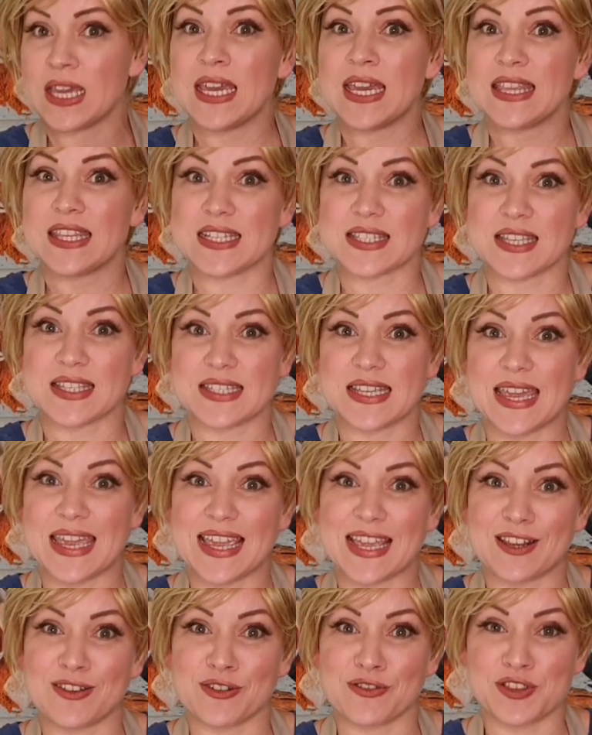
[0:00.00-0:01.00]
Doesn't take a
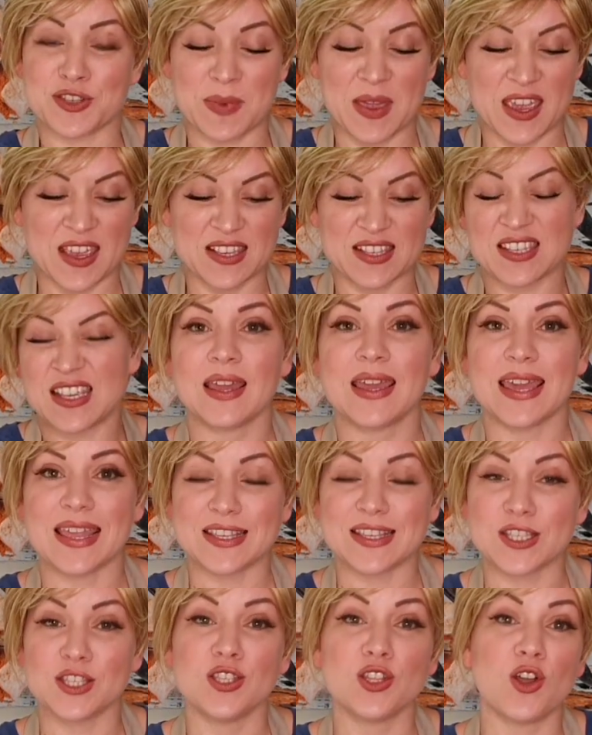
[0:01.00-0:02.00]
lot of space.
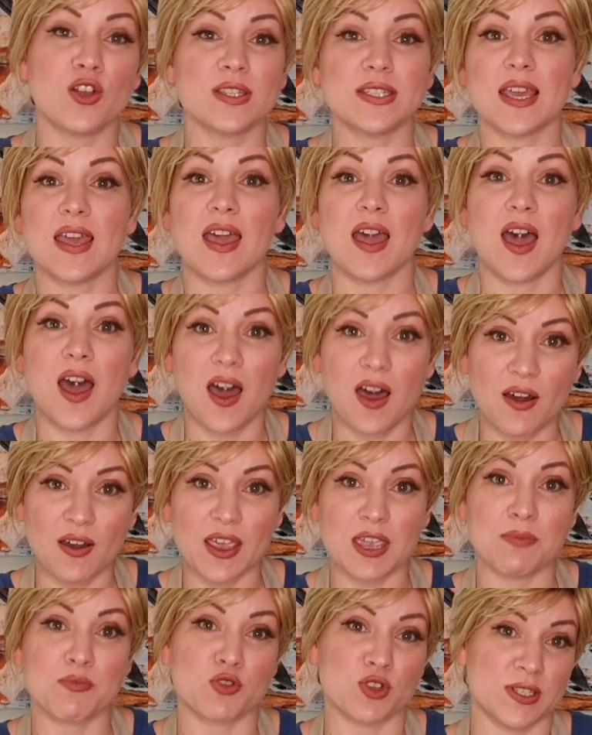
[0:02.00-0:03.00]
It's not a high
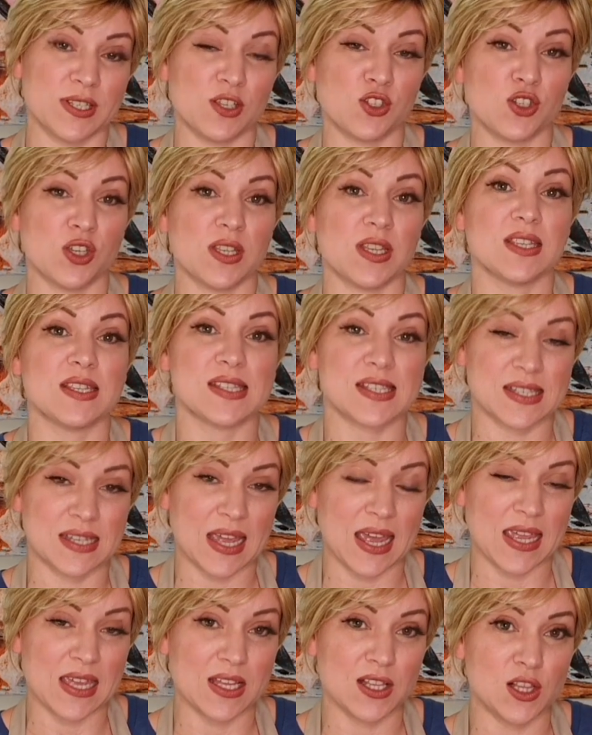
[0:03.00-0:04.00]
precision
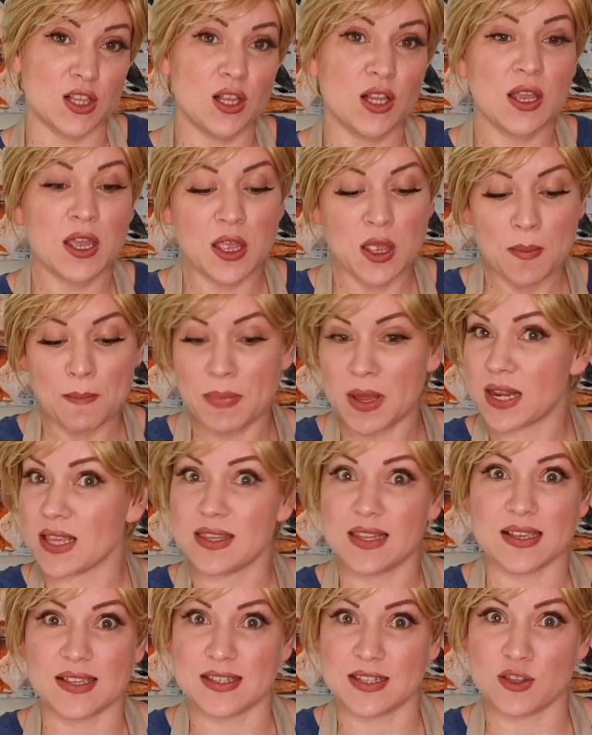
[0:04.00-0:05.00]
scale, but it
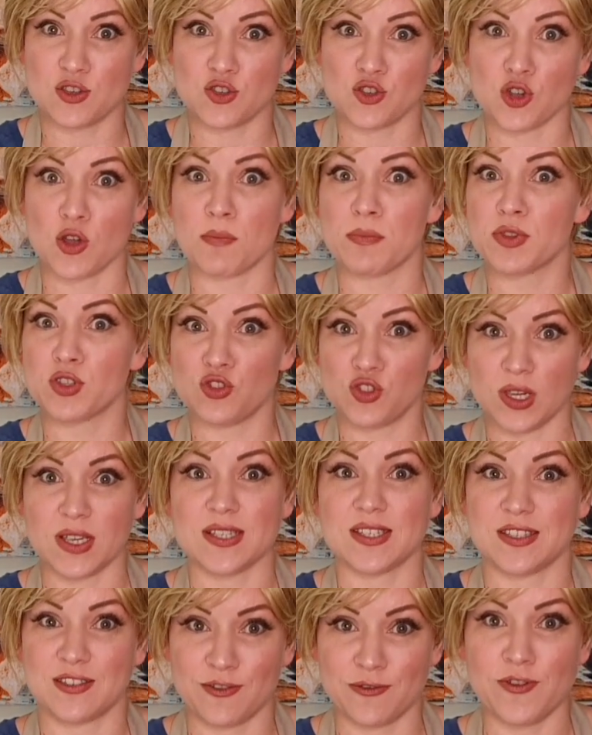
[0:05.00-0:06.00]
does the job
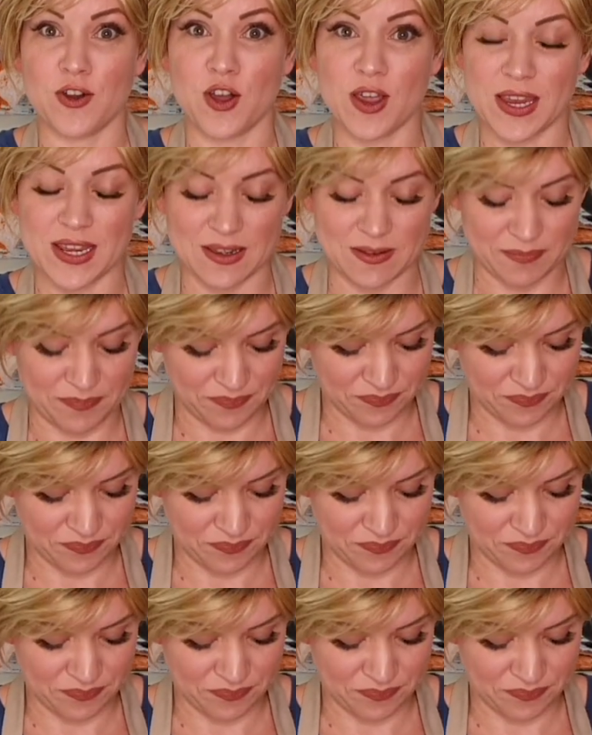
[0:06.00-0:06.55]
just fine.